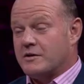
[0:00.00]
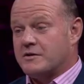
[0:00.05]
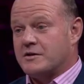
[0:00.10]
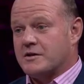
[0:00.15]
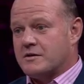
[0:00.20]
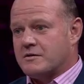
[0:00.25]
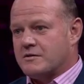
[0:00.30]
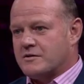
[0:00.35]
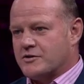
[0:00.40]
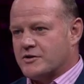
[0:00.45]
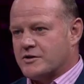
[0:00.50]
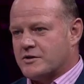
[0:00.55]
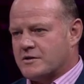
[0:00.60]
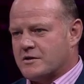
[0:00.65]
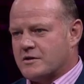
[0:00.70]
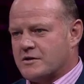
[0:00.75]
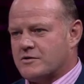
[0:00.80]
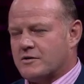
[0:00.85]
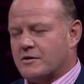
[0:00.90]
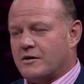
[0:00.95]
who the
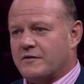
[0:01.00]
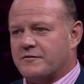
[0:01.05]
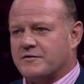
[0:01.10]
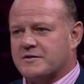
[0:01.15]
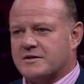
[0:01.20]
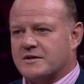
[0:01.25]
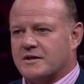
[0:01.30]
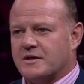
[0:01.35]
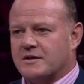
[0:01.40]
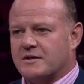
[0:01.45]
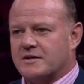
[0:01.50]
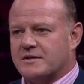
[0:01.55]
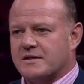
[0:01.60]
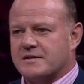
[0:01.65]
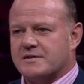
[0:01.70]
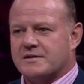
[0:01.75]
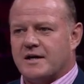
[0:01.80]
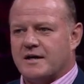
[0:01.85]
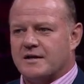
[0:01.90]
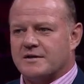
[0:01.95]
judicial officer is
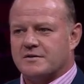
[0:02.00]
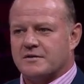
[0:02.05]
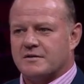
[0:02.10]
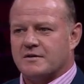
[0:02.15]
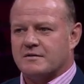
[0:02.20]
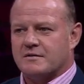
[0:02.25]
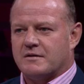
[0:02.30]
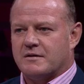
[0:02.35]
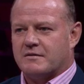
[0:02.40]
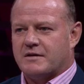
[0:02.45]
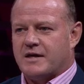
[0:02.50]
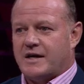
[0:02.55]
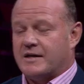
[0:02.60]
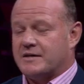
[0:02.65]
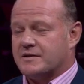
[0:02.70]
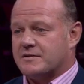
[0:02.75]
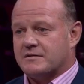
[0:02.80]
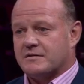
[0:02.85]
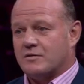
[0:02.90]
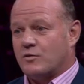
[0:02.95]
assigned to the, the
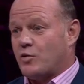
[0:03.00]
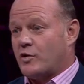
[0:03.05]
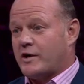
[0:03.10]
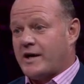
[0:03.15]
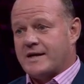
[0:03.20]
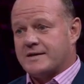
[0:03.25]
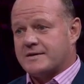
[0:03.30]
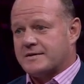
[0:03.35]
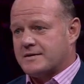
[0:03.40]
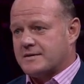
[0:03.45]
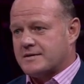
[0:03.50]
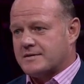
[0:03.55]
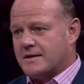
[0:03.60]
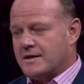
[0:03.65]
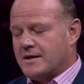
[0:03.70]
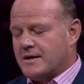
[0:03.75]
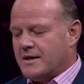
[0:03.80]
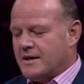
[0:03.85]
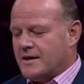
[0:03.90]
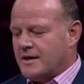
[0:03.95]
case or cases.
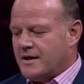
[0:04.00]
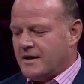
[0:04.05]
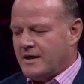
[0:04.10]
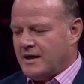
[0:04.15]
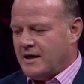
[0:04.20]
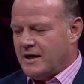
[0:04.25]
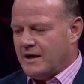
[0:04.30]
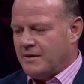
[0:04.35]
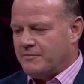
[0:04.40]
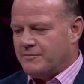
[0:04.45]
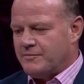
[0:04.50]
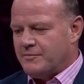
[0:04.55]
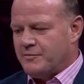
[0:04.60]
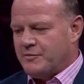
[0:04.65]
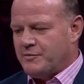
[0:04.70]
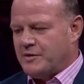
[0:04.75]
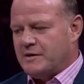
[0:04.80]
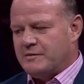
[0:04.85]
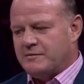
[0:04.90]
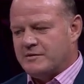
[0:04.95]
Um,
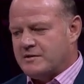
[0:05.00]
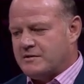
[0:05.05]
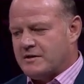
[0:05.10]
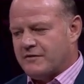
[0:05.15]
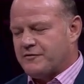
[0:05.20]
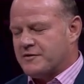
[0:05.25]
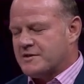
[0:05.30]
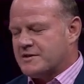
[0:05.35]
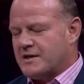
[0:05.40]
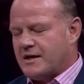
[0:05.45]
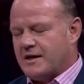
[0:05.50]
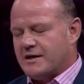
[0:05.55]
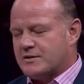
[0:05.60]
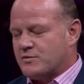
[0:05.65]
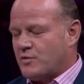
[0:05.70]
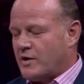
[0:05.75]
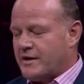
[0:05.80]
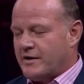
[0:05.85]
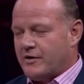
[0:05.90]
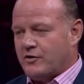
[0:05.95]
being different
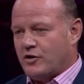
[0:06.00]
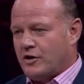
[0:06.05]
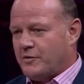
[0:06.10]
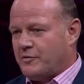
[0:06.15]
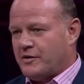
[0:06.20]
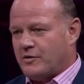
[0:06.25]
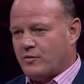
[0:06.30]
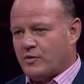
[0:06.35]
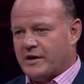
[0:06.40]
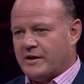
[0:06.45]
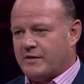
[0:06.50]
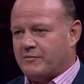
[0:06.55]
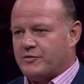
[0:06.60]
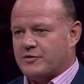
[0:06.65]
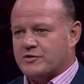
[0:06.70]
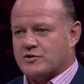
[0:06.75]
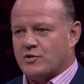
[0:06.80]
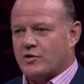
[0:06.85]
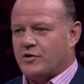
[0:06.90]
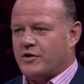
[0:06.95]
sides, one in Durban, one in
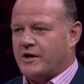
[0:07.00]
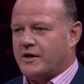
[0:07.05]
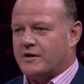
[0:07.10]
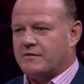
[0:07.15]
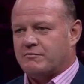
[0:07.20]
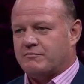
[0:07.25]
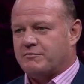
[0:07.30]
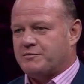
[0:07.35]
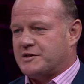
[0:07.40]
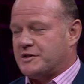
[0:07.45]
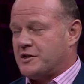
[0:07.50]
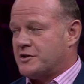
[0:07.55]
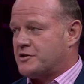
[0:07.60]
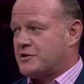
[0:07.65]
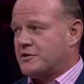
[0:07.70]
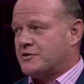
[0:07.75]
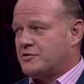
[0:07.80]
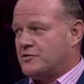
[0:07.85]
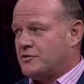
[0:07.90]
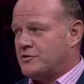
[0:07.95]
Pretoria,
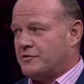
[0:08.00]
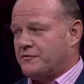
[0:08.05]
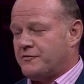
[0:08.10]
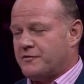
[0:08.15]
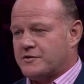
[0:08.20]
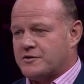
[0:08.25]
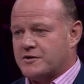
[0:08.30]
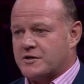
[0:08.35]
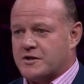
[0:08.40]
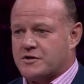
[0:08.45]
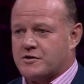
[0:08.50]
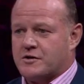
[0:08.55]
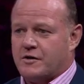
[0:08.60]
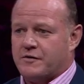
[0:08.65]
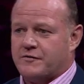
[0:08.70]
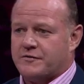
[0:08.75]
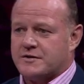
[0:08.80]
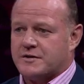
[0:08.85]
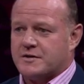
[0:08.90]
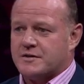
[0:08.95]
potentially two different judicial
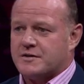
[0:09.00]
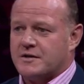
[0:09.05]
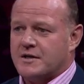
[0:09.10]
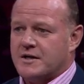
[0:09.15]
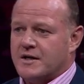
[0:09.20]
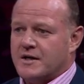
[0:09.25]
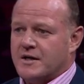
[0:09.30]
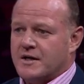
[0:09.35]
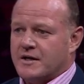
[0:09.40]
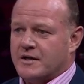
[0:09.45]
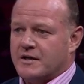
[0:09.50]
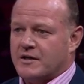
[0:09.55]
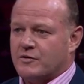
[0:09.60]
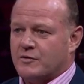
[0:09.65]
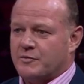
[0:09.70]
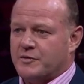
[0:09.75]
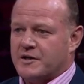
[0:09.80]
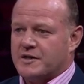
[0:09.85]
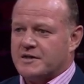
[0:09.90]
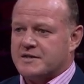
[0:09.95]
officers that
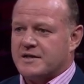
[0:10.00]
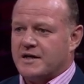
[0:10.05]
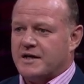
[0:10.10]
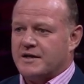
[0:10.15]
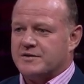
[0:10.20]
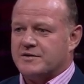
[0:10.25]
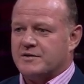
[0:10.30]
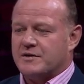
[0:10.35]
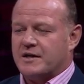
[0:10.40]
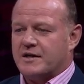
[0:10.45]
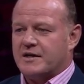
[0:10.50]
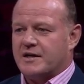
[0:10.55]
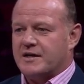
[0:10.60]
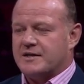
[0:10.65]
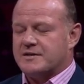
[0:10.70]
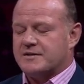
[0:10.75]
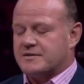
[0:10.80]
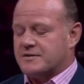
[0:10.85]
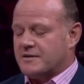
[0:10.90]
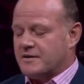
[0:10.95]
will be assigned to their
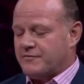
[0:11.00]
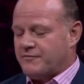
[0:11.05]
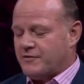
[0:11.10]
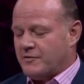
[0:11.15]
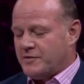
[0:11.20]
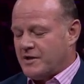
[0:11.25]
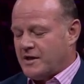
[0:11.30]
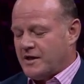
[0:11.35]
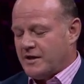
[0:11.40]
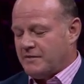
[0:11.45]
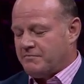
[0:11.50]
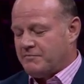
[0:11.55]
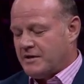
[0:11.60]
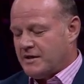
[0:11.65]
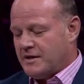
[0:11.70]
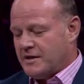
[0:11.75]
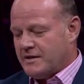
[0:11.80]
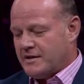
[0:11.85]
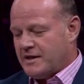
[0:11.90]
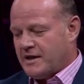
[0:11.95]
cases. And from there,
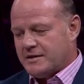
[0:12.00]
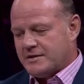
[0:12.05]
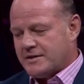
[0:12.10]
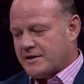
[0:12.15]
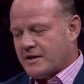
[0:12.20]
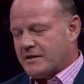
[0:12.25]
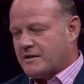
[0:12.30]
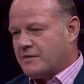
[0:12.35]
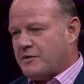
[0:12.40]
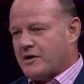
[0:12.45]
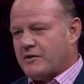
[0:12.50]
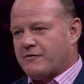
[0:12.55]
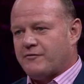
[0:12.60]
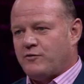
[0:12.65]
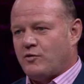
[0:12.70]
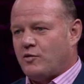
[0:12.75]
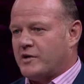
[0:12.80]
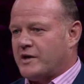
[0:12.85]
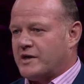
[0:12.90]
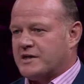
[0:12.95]
They'll take the matter
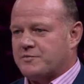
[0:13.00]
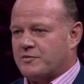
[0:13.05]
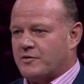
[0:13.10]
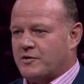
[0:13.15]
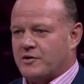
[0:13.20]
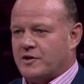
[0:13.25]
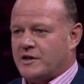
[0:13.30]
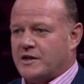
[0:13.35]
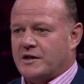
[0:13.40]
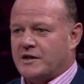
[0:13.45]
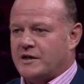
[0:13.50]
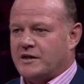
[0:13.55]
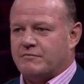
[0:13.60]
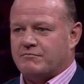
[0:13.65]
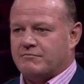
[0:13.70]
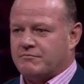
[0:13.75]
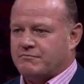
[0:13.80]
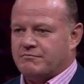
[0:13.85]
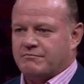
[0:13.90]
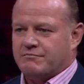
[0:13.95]
forward as per
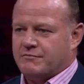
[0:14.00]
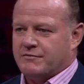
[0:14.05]
any